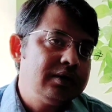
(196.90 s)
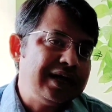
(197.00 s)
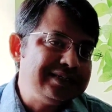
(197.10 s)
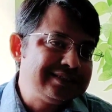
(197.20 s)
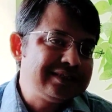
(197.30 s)

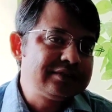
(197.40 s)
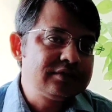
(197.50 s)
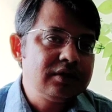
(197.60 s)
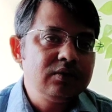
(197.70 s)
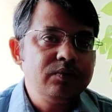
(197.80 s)

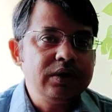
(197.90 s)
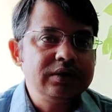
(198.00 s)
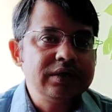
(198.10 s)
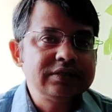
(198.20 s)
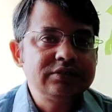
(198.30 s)
exertional
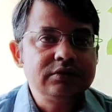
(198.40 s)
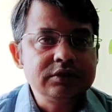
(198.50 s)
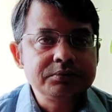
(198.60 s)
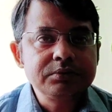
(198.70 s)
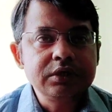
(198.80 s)
weakness,
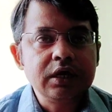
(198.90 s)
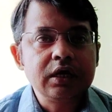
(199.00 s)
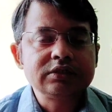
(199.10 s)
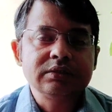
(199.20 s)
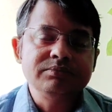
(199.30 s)

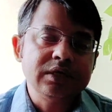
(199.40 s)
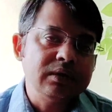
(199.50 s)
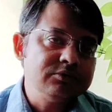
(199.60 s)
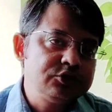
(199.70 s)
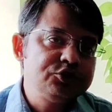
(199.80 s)
dyspnea,
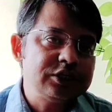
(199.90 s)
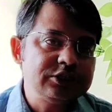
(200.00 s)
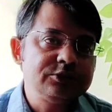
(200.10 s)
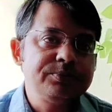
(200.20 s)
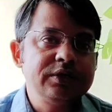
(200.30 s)
sometimes
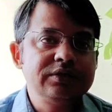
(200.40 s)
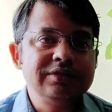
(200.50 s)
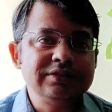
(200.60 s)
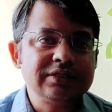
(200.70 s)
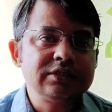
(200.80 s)
chest pain.
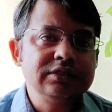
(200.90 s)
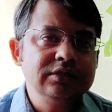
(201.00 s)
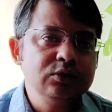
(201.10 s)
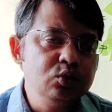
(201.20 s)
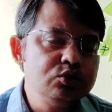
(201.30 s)
These are
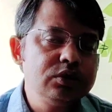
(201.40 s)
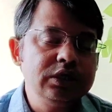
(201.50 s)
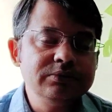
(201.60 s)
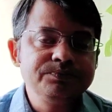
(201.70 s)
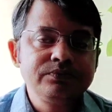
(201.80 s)

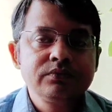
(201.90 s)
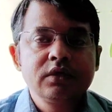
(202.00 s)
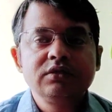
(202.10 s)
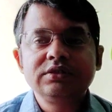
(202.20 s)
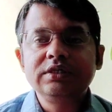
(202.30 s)
usually
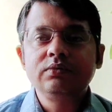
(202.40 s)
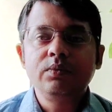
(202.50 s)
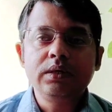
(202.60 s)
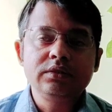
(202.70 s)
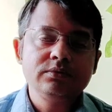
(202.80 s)
seen
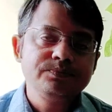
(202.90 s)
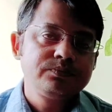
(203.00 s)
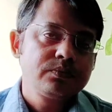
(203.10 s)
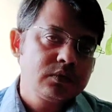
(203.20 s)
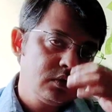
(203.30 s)
with
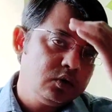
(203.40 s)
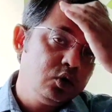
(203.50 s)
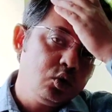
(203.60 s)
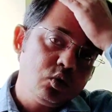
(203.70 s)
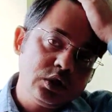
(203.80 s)

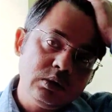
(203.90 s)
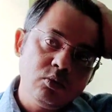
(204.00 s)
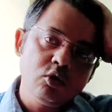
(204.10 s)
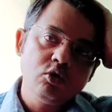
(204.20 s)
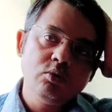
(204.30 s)
low
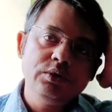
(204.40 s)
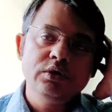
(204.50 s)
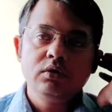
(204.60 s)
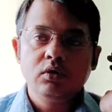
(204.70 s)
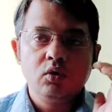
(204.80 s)

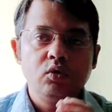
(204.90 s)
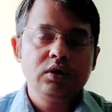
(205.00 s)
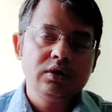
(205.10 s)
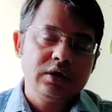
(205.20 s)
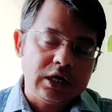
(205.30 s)
hemoglobin,
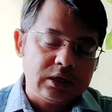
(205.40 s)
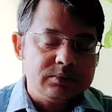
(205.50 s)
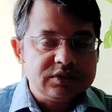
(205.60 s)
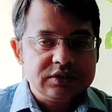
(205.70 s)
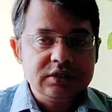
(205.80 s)
low
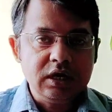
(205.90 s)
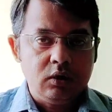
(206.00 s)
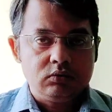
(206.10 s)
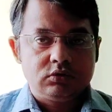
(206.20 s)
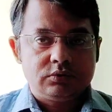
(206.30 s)
RBC
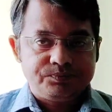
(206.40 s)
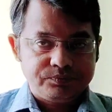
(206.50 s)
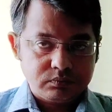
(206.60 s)
counts.